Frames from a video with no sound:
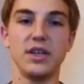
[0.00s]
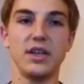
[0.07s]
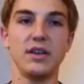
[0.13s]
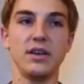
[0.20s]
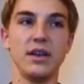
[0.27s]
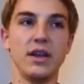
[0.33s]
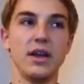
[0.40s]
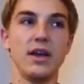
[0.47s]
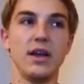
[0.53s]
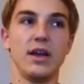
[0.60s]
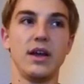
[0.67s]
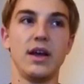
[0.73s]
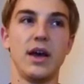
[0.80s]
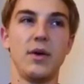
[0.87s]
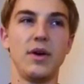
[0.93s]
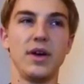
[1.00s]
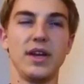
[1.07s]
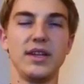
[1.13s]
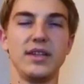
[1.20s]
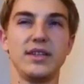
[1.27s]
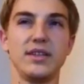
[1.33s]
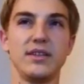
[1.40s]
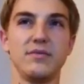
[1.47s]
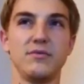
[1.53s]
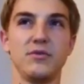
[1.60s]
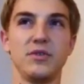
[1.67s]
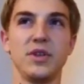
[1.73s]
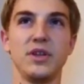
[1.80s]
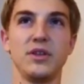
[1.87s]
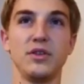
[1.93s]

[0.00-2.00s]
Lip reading: and I want kids to really